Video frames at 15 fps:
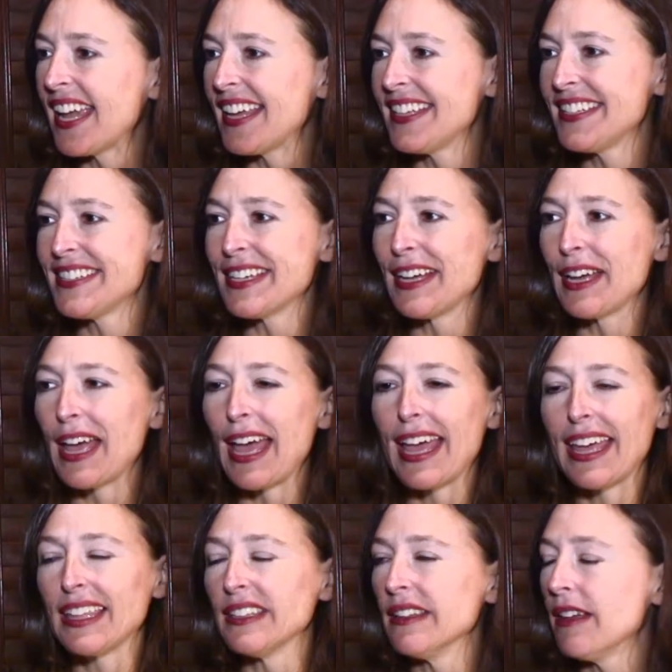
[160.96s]
and uh,
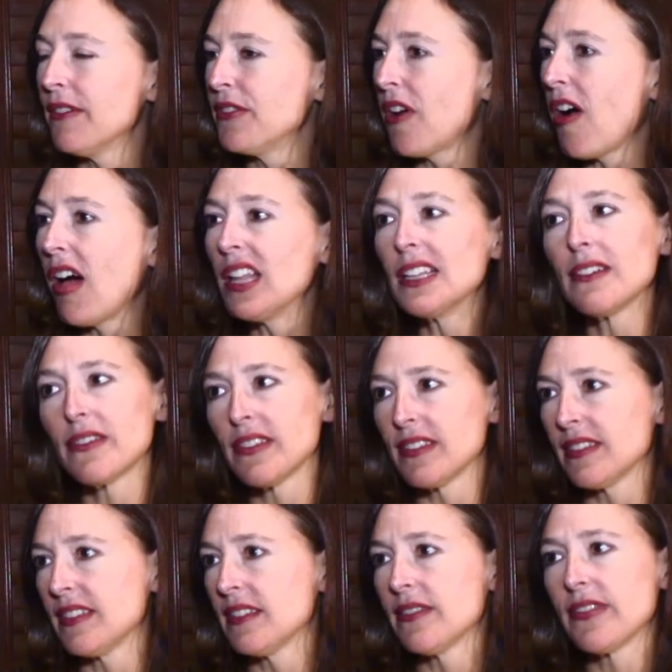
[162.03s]
I loved all of
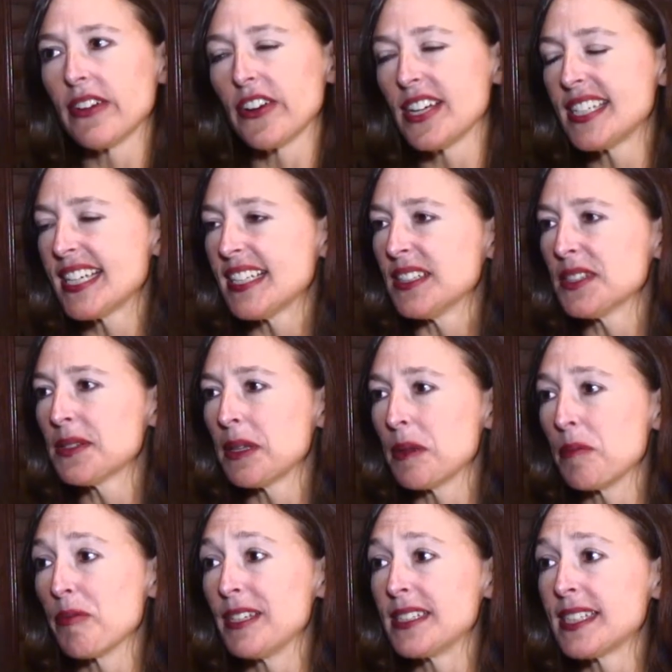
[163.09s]
the, the fairy tales,
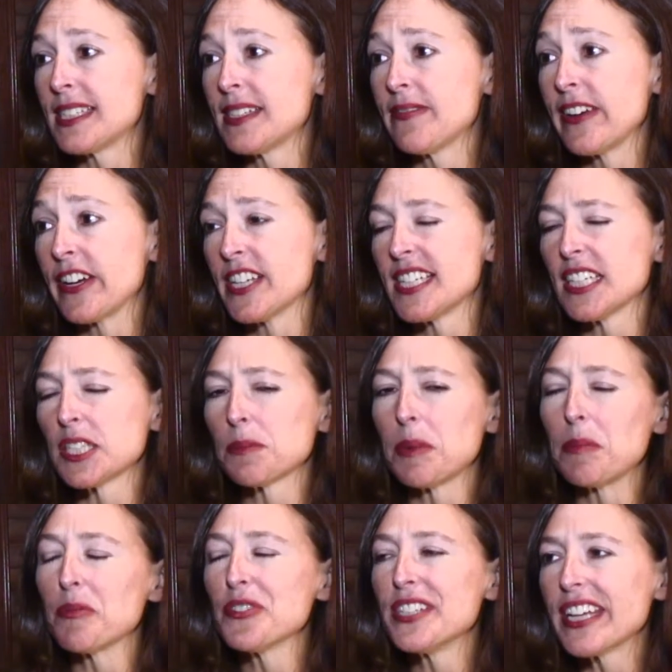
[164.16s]
the princess fairy tales,
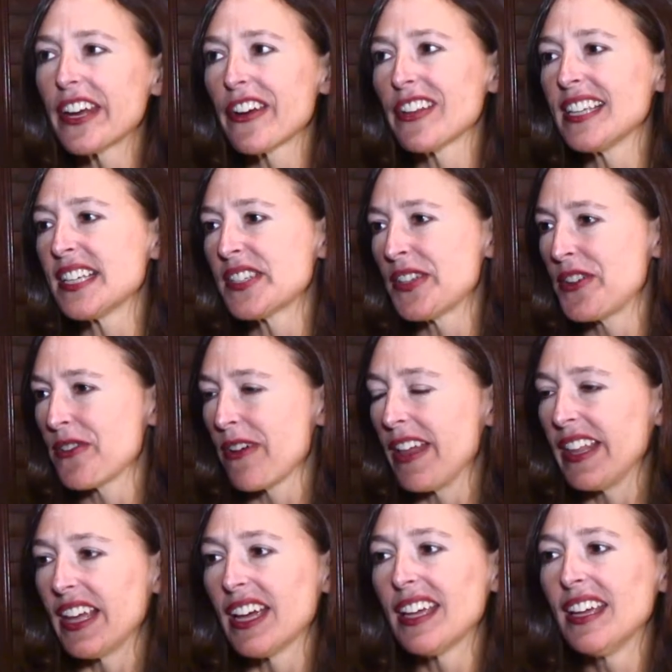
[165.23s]
but particularly
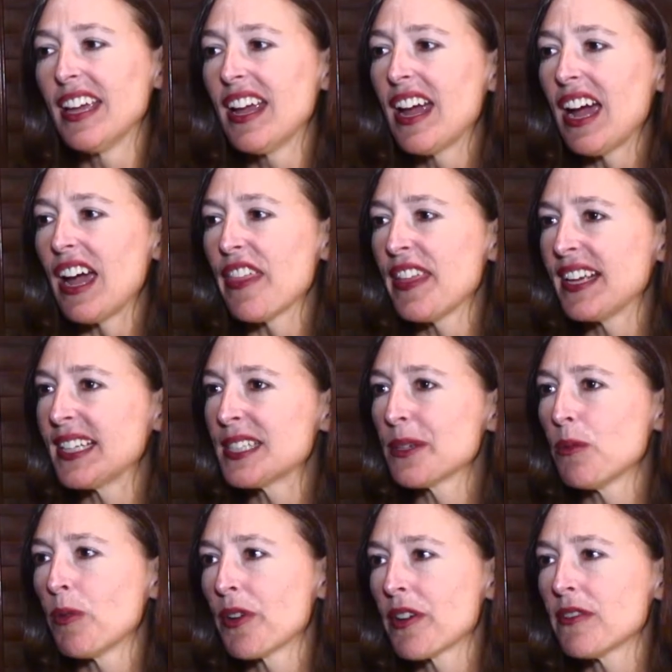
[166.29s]
Cinderella. I think it's
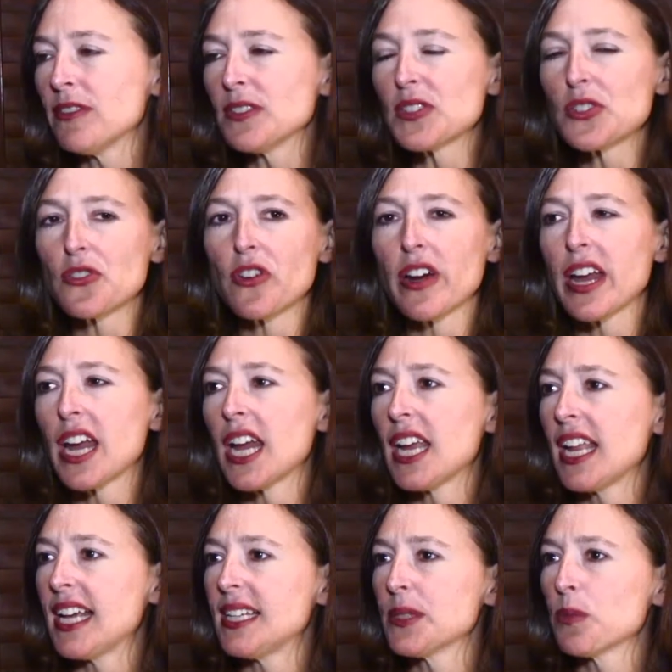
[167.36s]
a wonderful story.
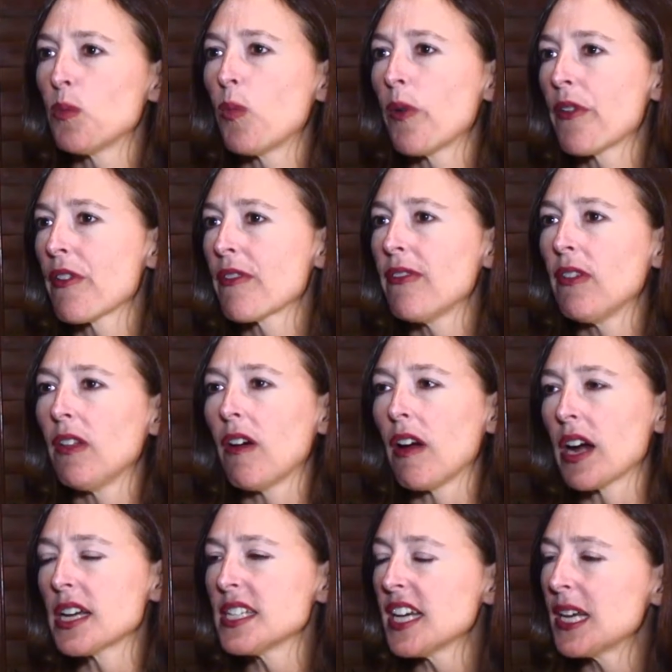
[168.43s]
It has wonderful
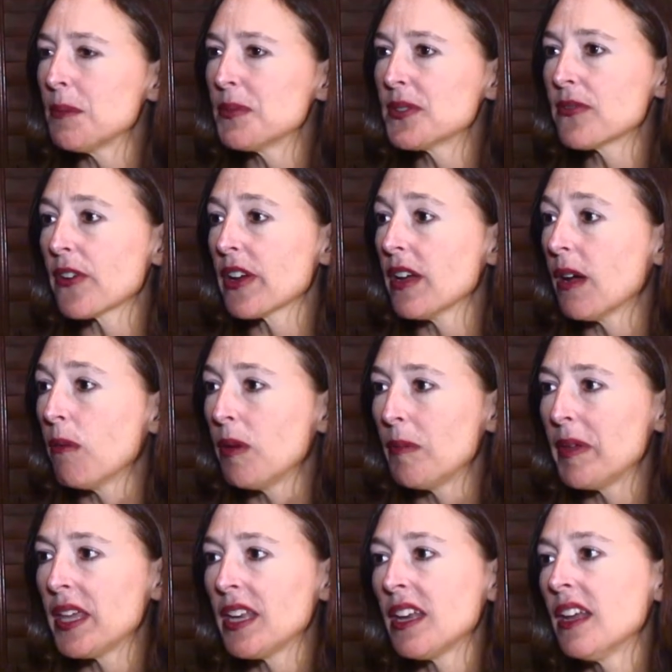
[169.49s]
archetypes for young
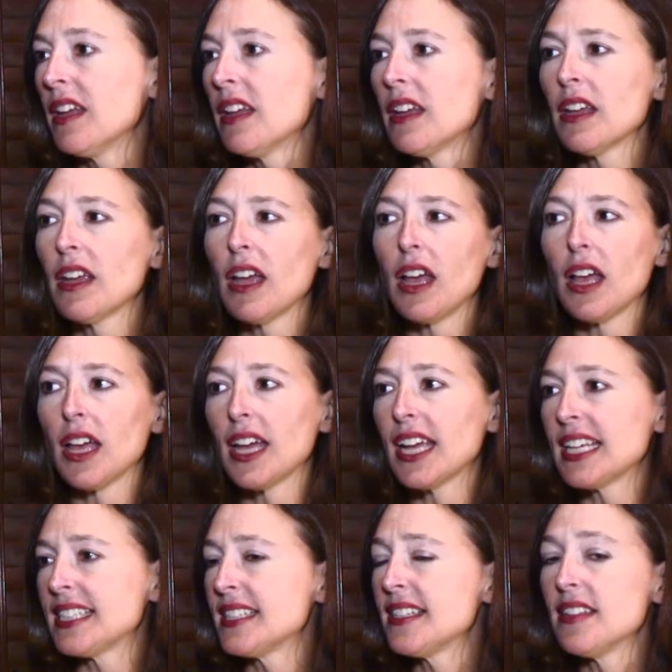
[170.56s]
women. Uh,
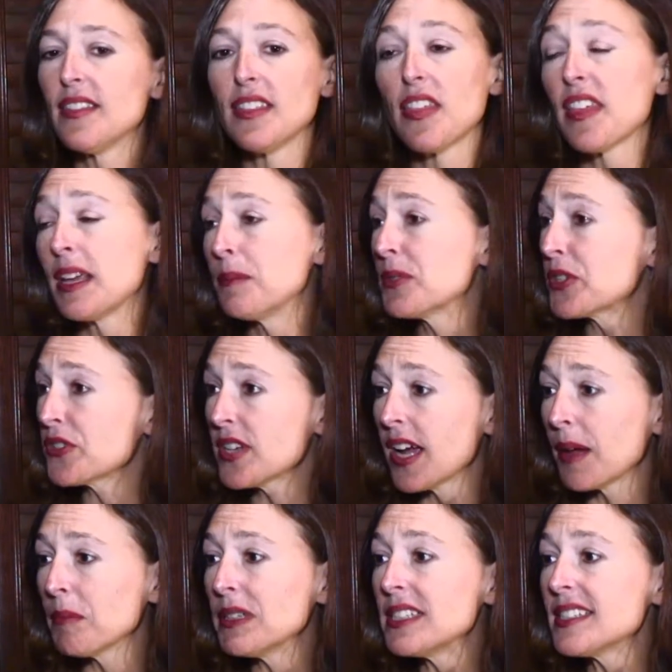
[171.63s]
it's, the themes are
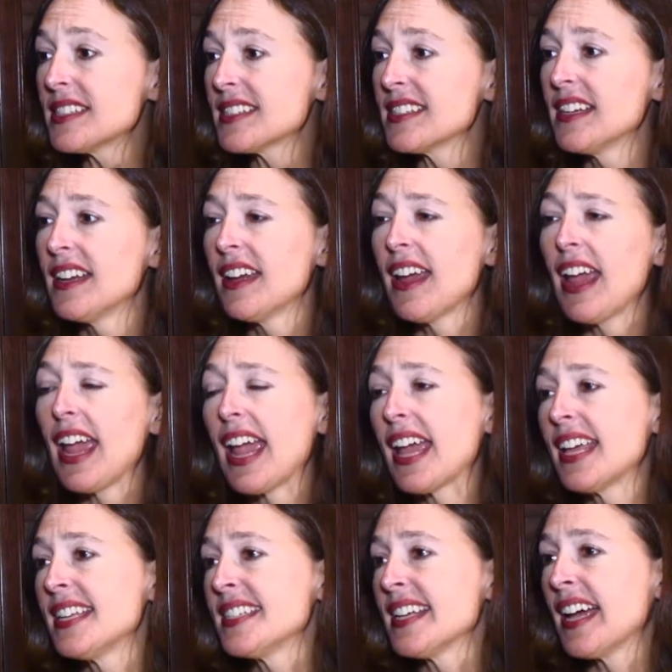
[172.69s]
timeless.
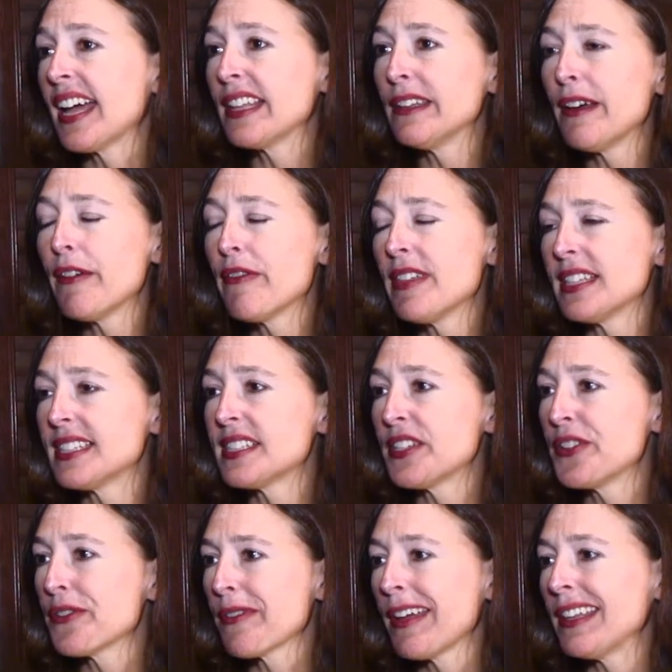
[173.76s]
And uh, I love that
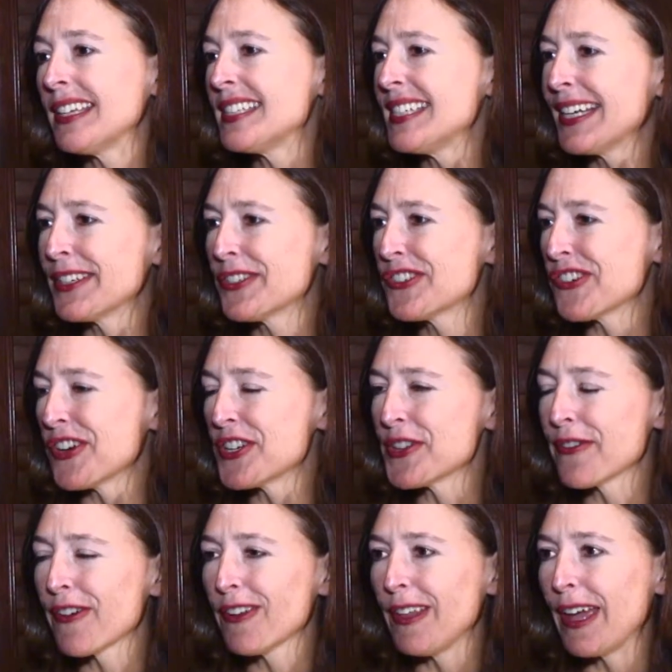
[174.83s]
Cinderella takes charge
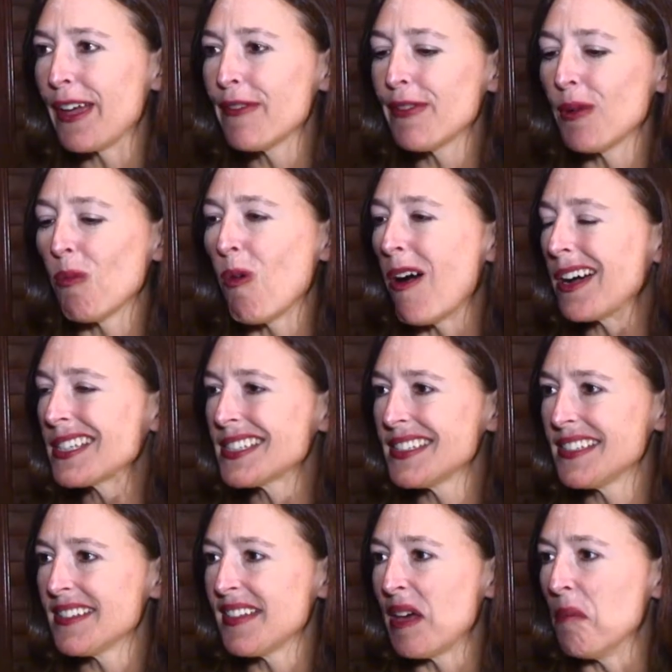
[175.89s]
of her life and walks
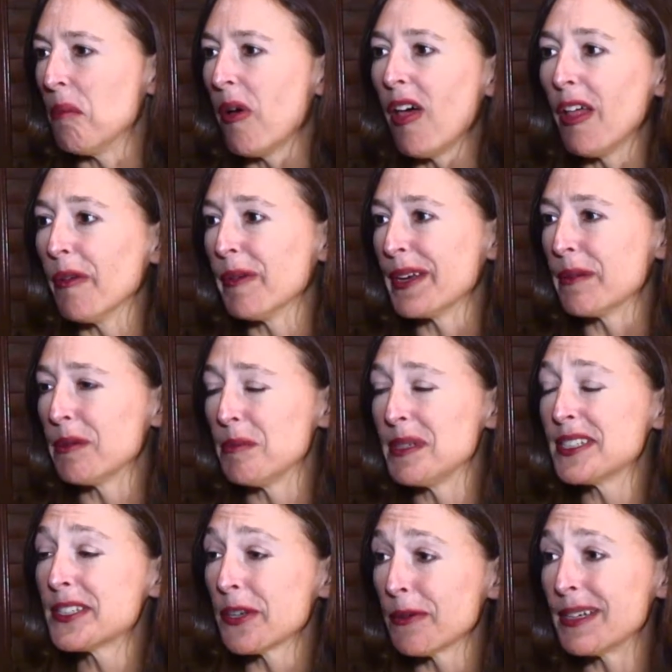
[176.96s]
into that ball when it would
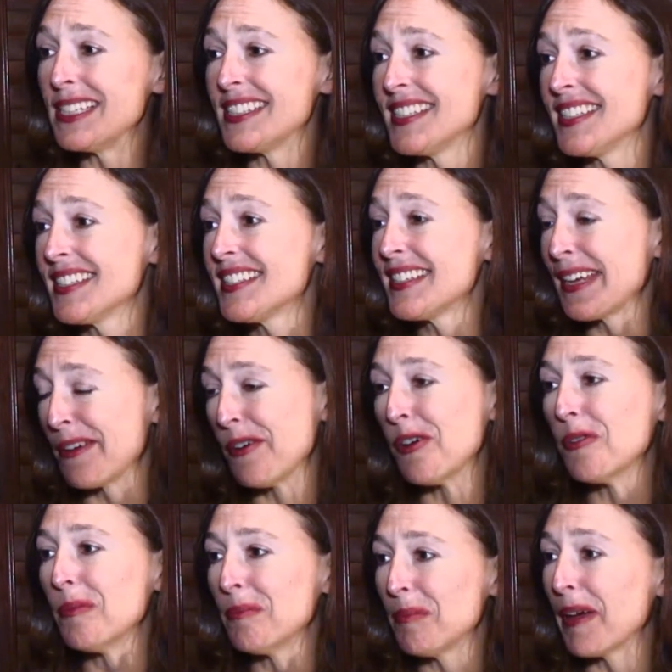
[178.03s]
be so easy to stay
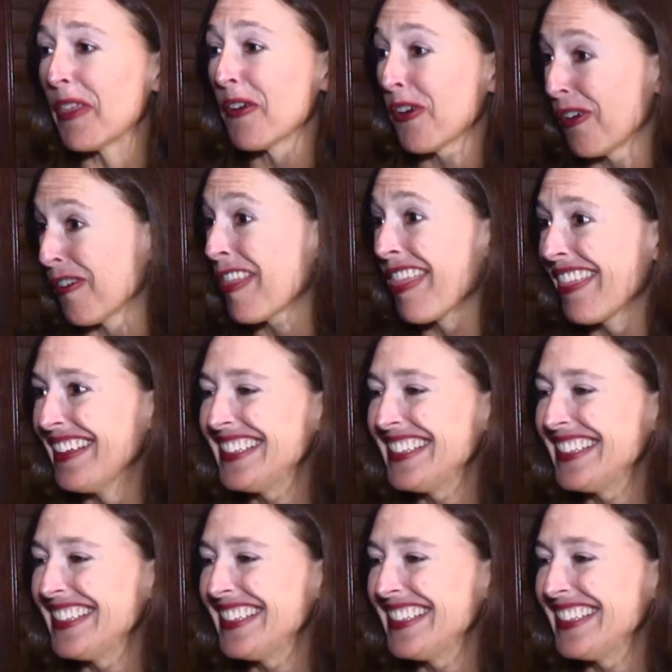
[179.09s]
home by the hearth.